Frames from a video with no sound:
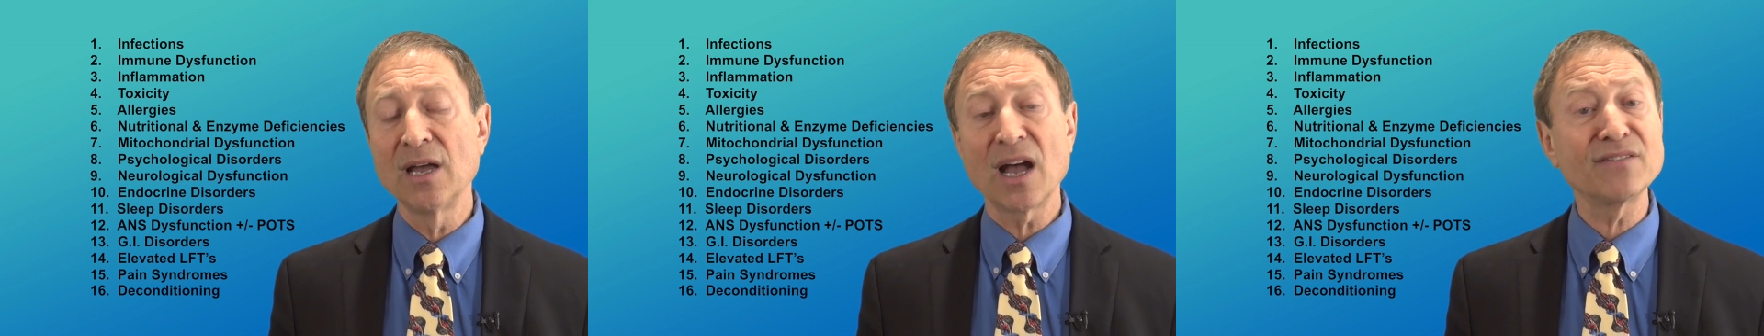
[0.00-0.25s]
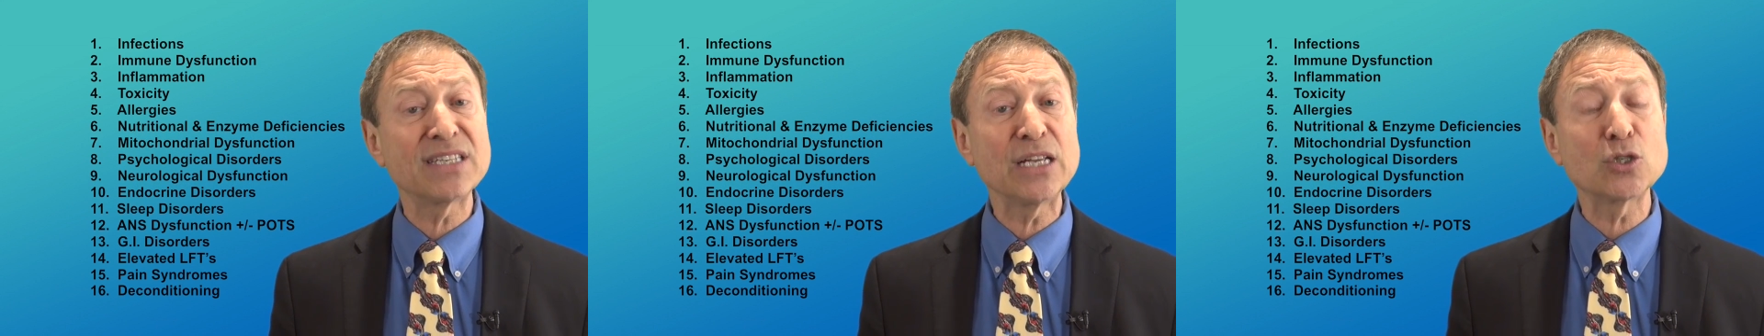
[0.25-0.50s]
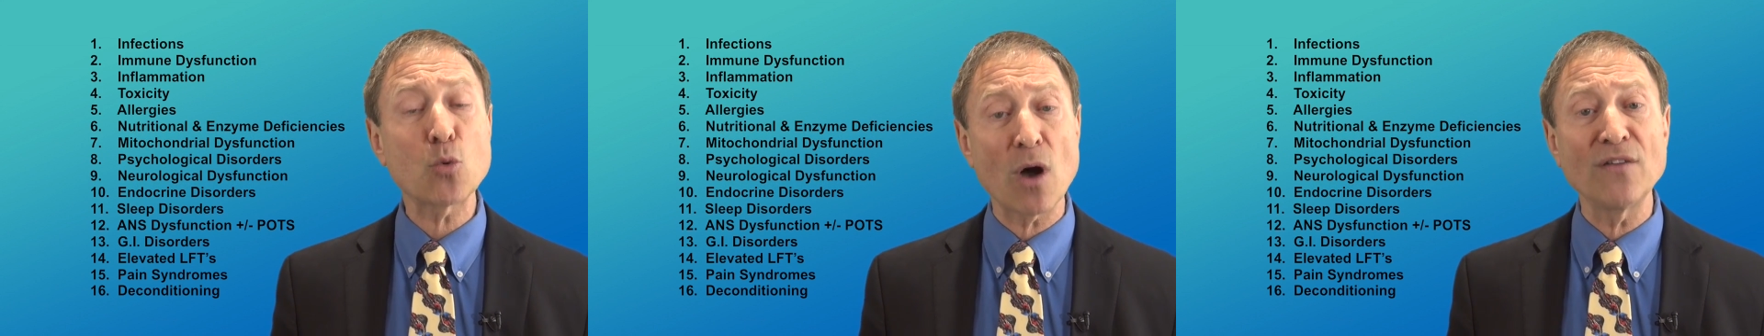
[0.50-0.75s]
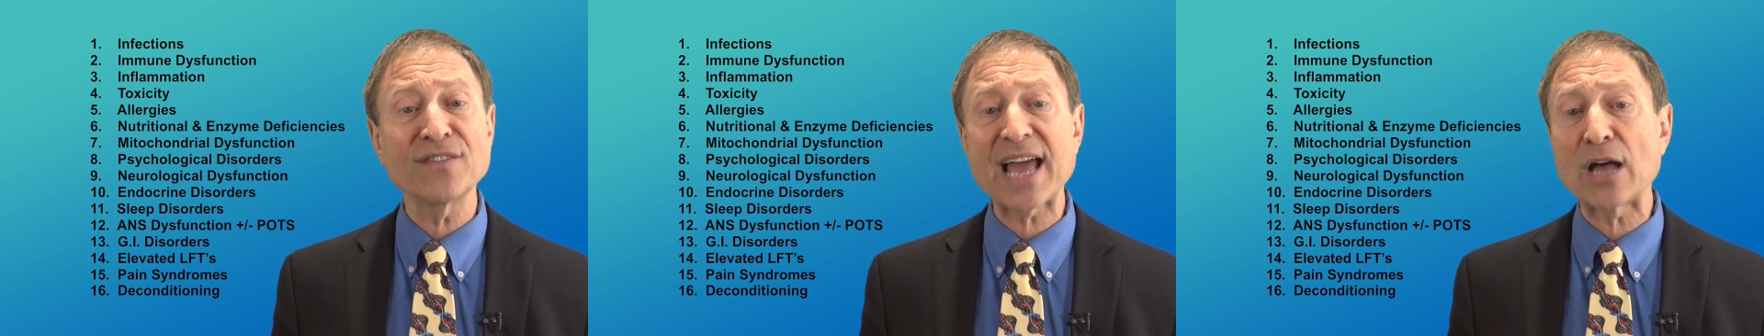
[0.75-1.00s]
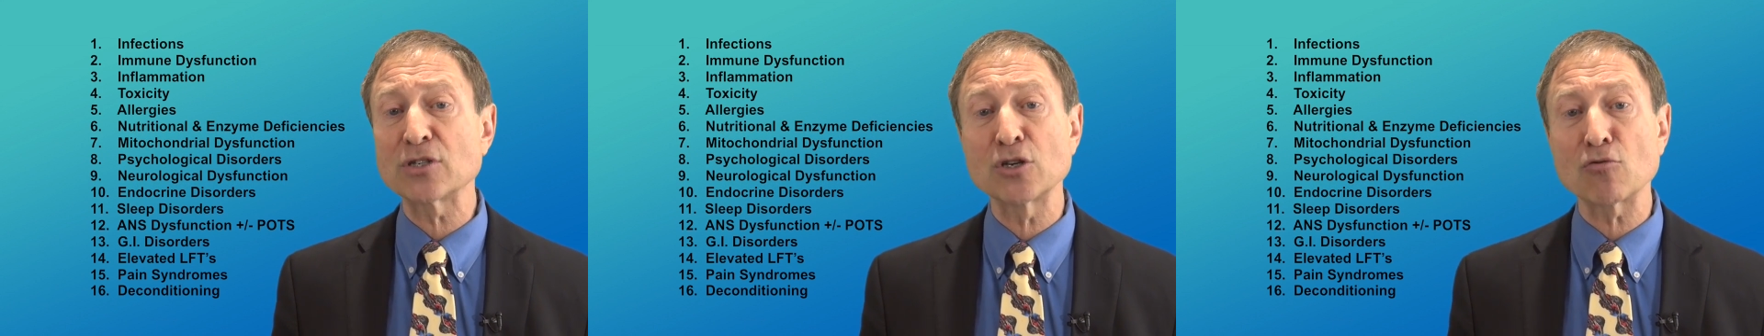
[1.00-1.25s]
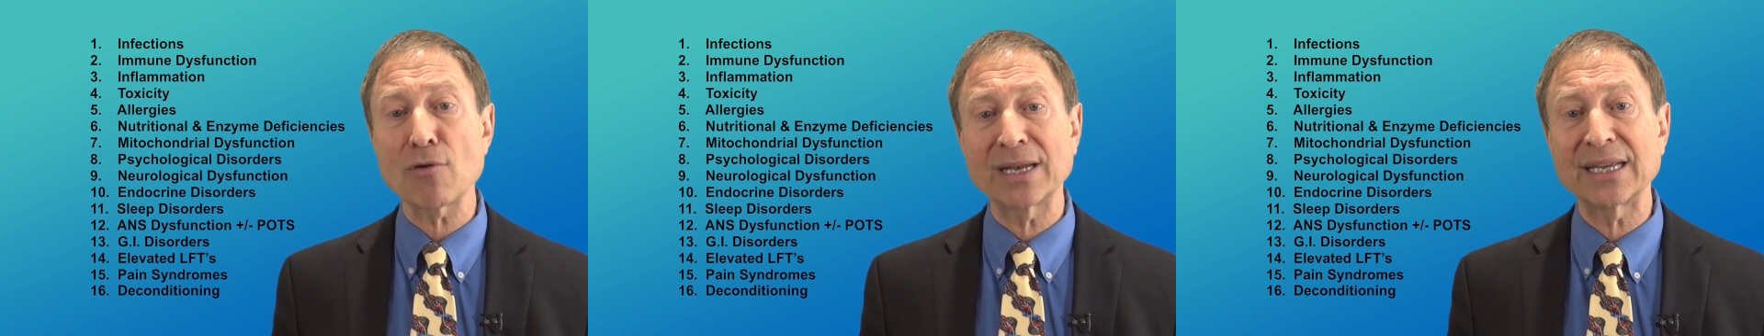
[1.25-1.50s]
of seeing
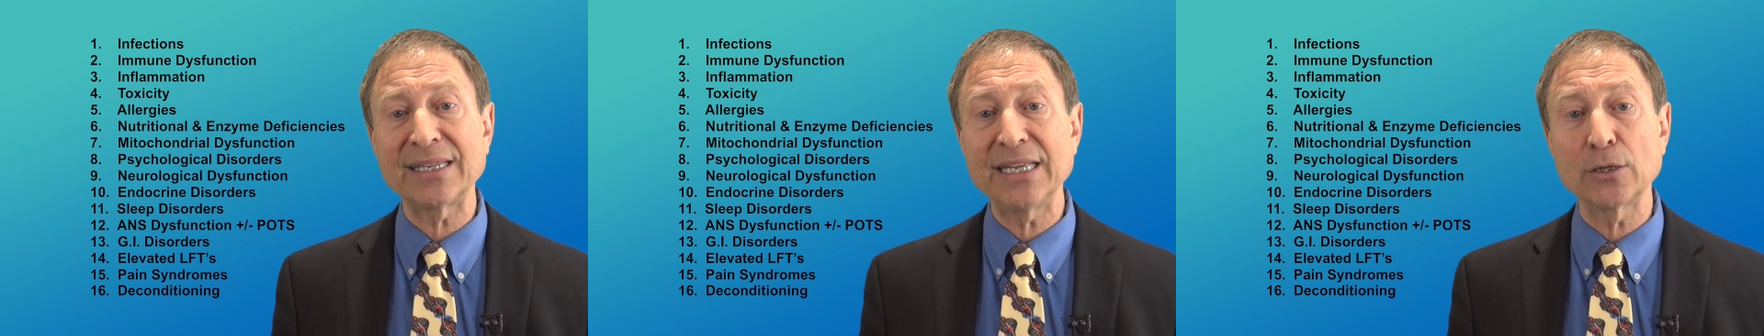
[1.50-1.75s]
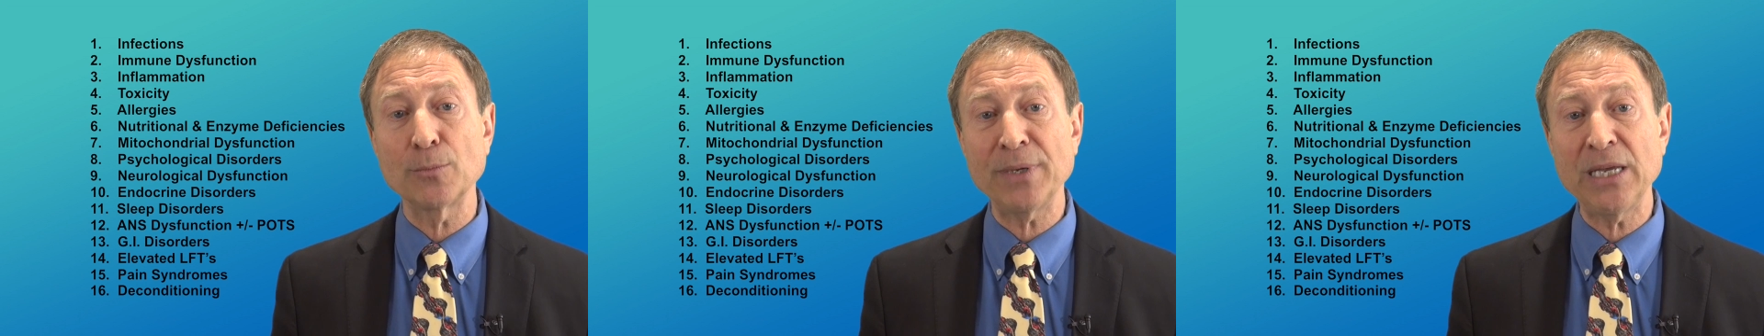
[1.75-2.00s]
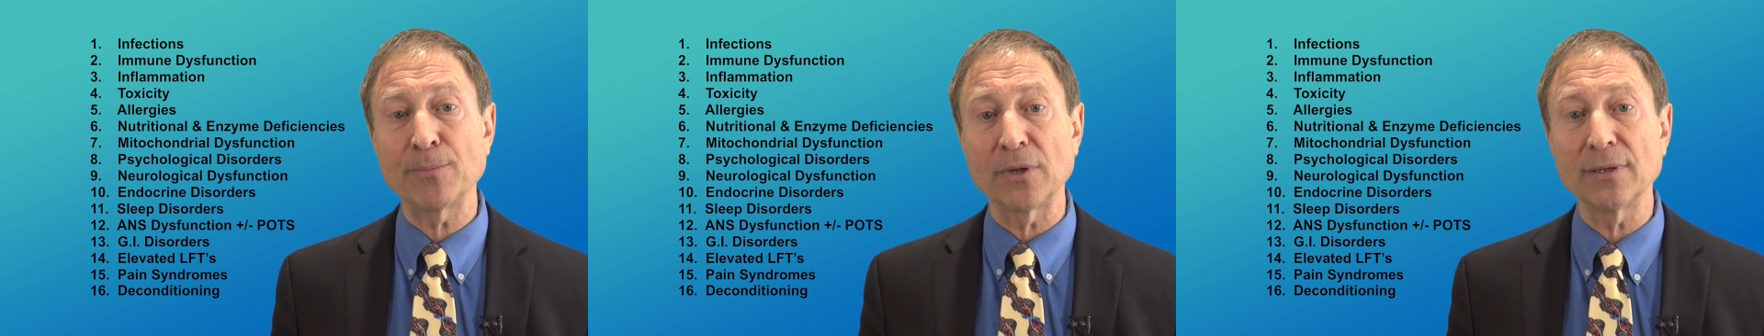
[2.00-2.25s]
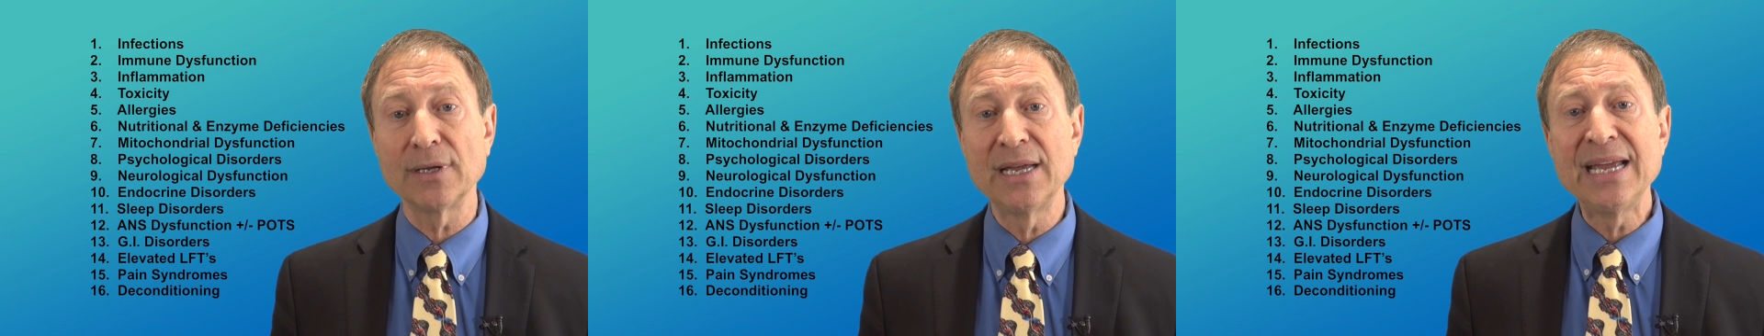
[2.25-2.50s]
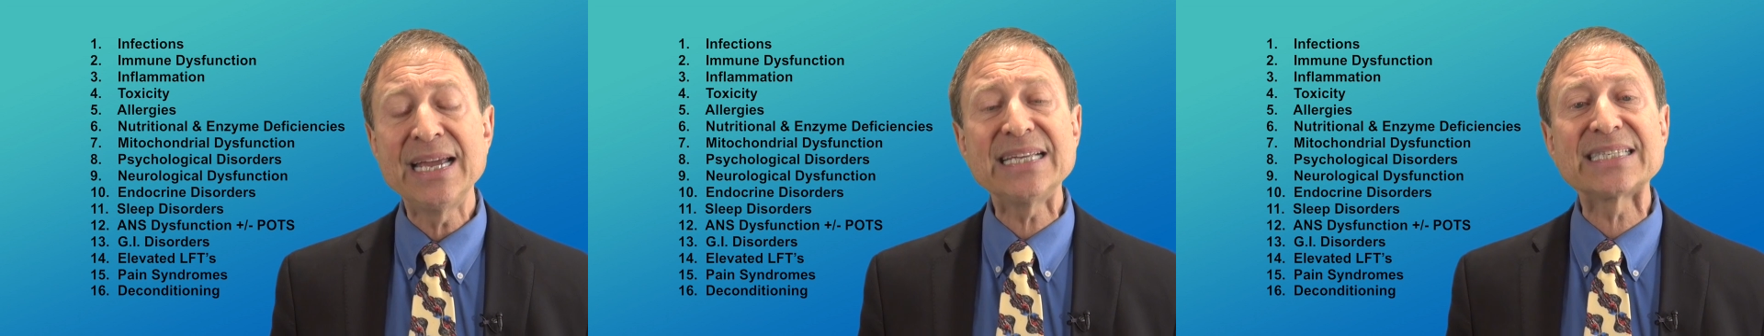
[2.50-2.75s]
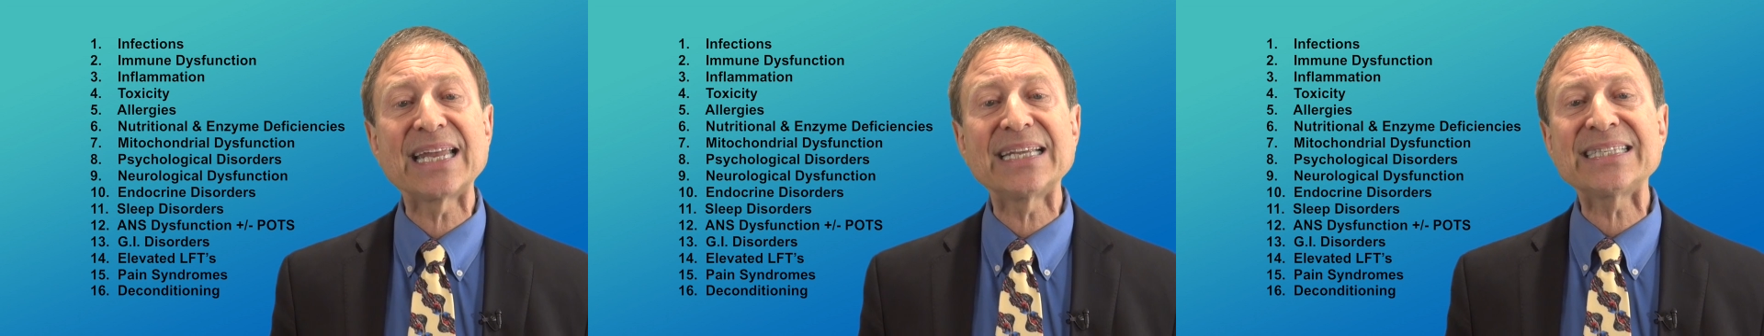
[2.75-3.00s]
12,000 chronically ill people
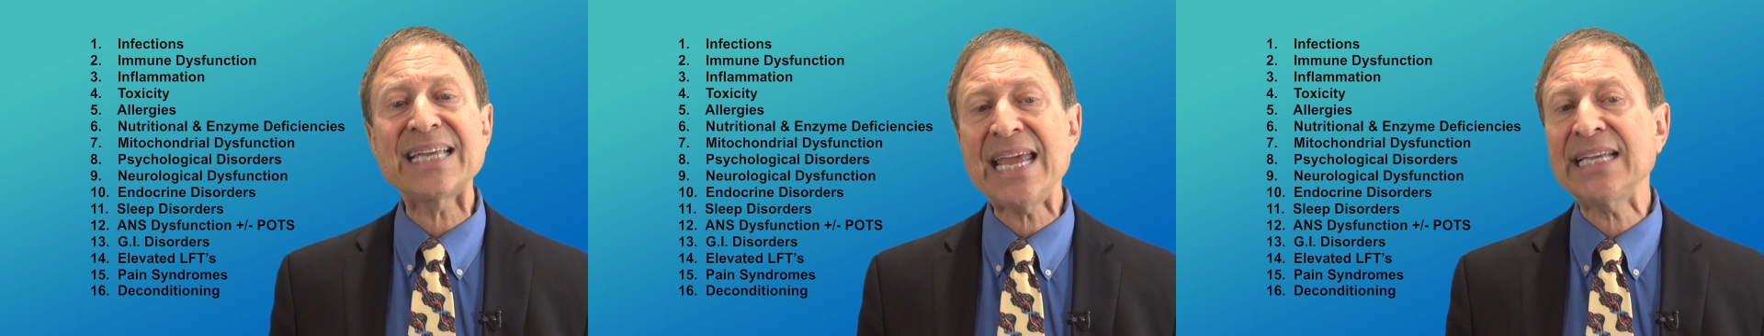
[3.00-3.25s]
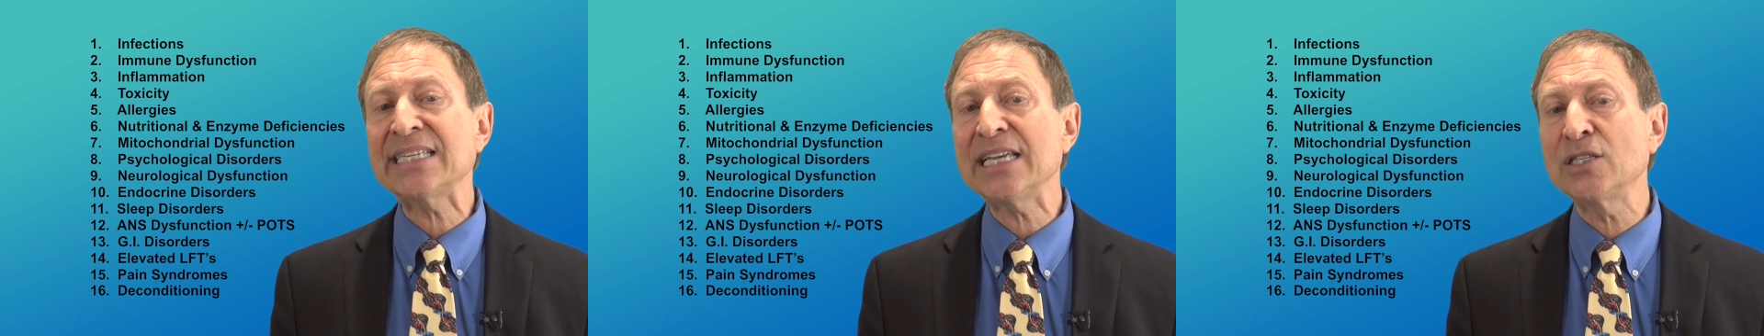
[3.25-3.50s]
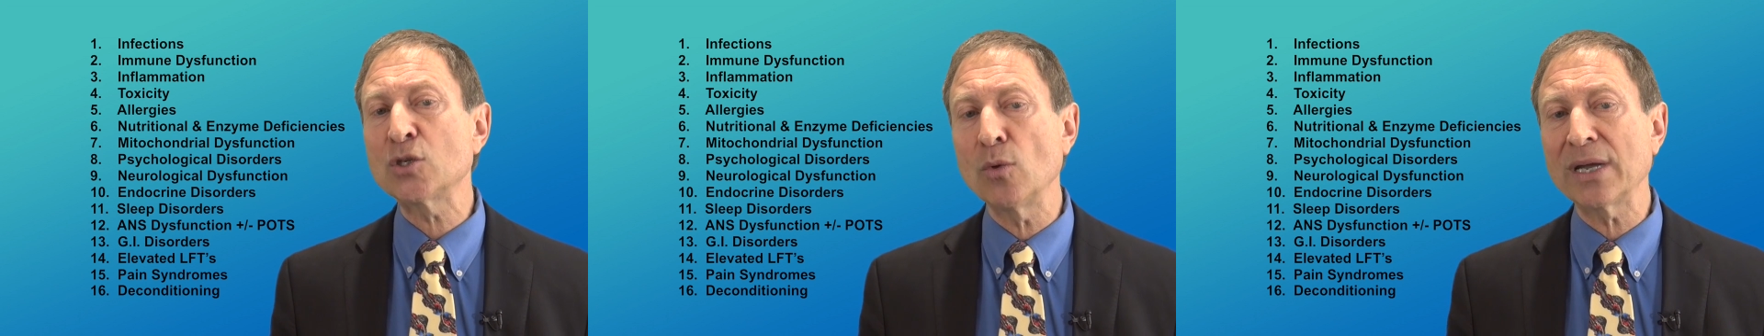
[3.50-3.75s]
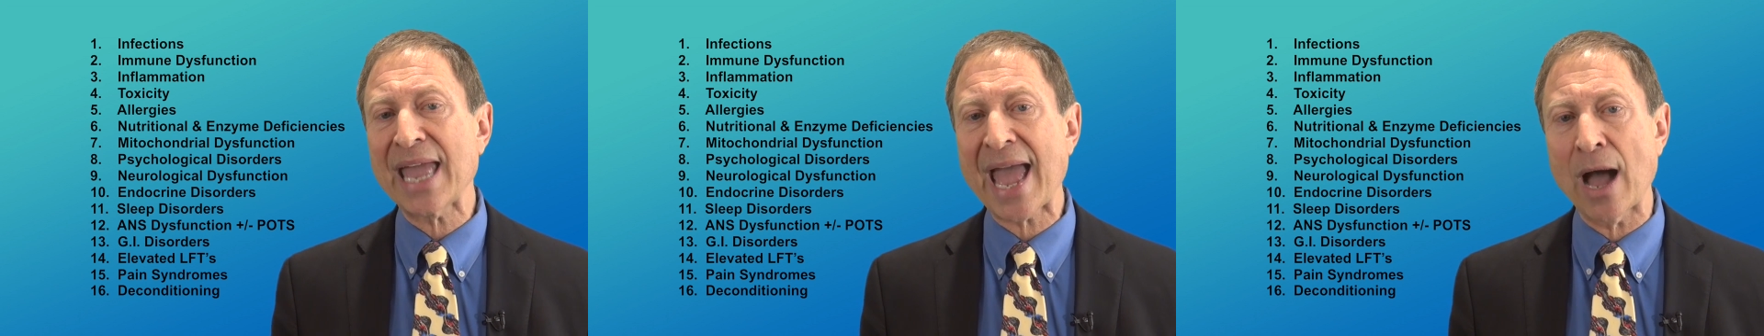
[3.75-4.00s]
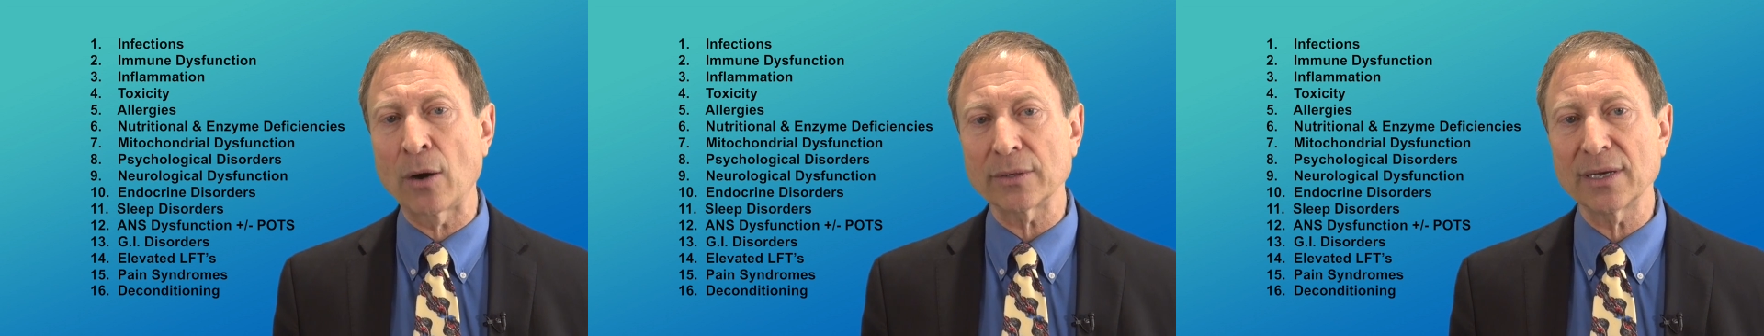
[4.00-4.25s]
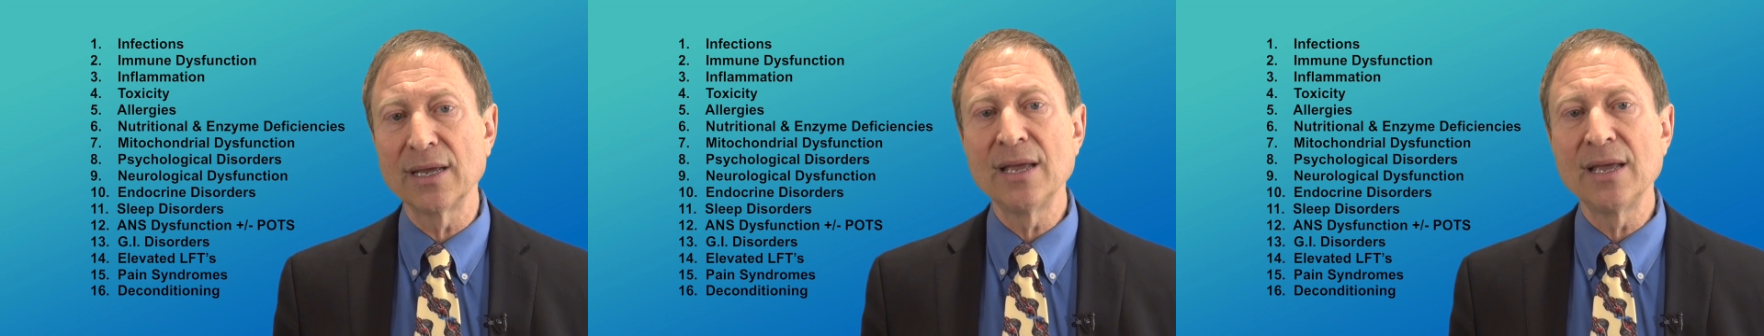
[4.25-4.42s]
is that it takes into account